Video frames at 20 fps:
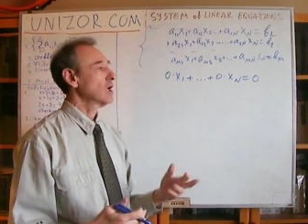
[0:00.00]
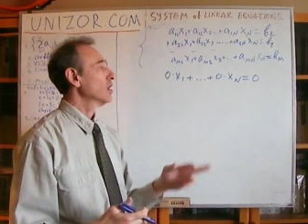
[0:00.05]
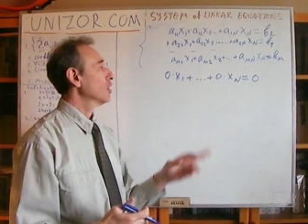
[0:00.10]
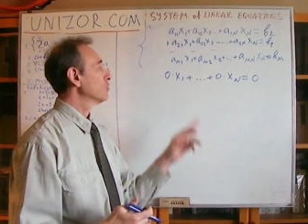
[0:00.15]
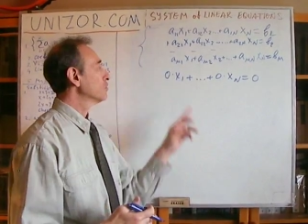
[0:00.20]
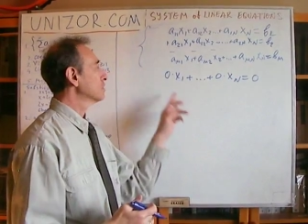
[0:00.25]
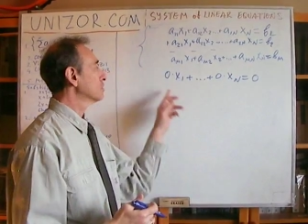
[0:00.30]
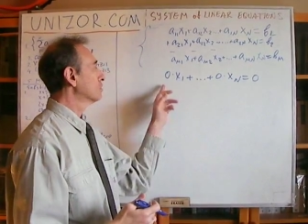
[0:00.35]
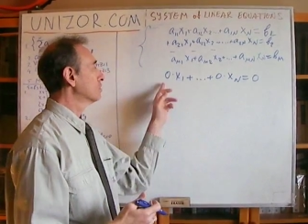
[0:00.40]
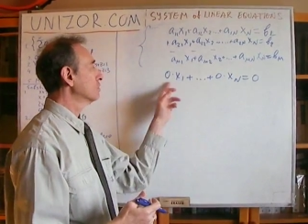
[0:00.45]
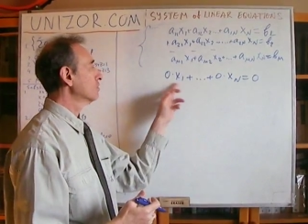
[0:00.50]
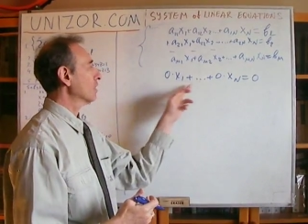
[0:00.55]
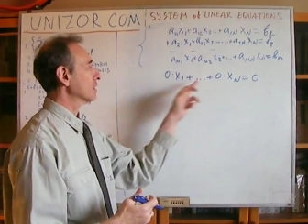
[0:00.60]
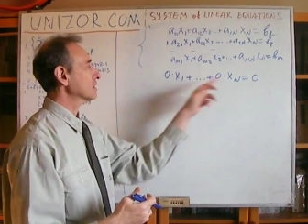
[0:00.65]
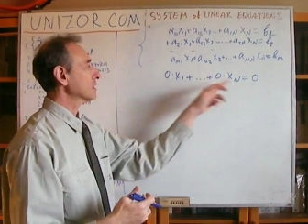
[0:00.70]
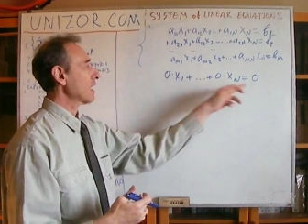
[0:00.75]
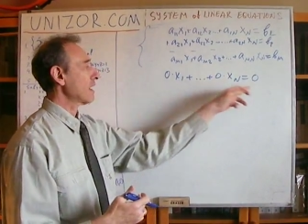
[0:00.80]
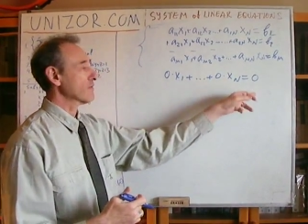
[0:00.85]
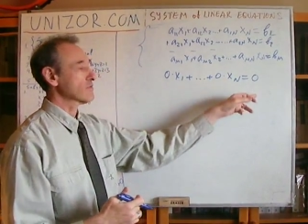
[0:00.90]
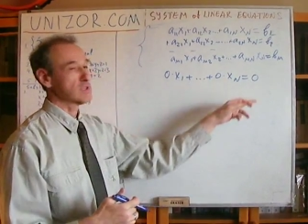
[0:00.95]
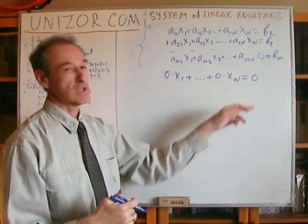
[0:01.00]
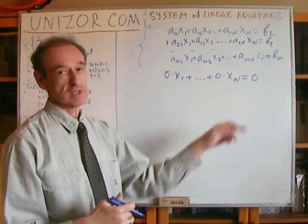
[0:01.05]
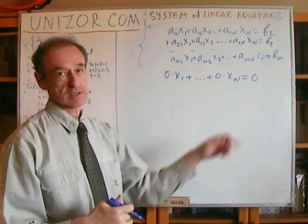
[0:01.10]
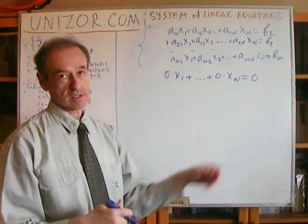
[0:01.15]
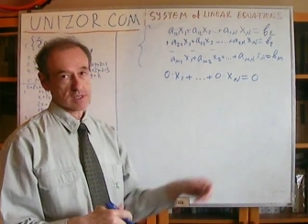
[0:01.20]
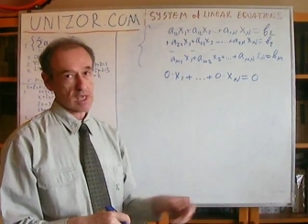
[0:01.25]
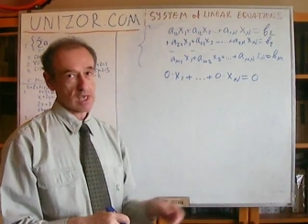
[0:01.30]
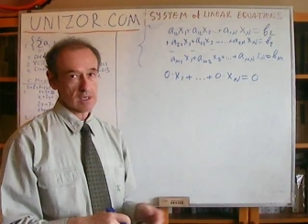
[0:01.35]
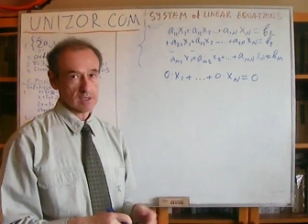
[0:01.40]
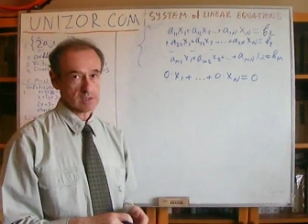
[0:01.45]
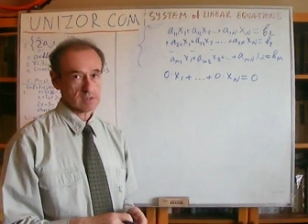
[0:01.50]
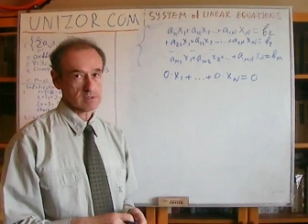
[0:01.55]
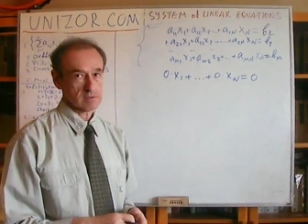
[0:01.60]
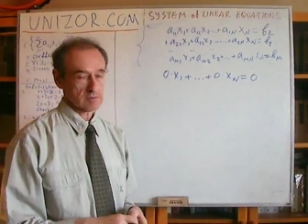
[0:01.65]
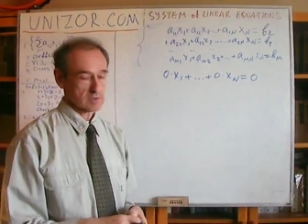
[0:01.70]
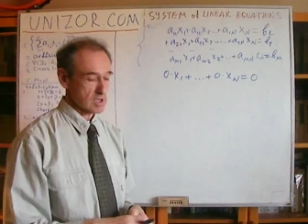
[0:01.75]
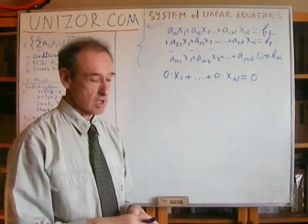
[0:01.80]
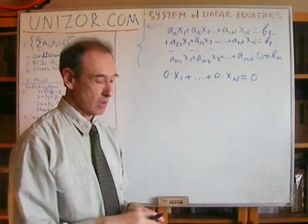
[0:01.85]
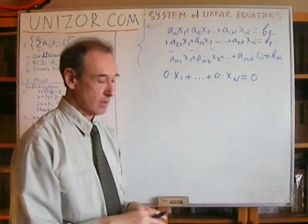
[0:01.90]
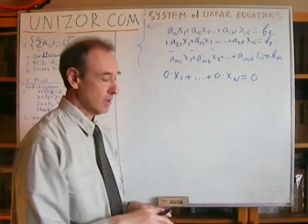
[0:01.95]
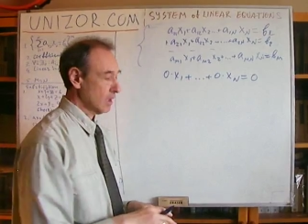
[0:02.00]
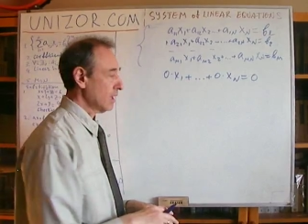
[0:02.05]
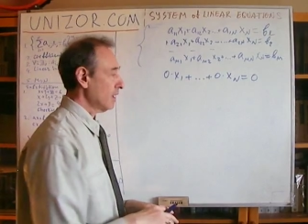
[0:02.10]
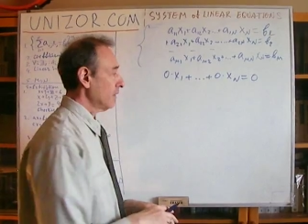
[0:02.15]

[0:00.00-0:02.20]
we do not have this case. So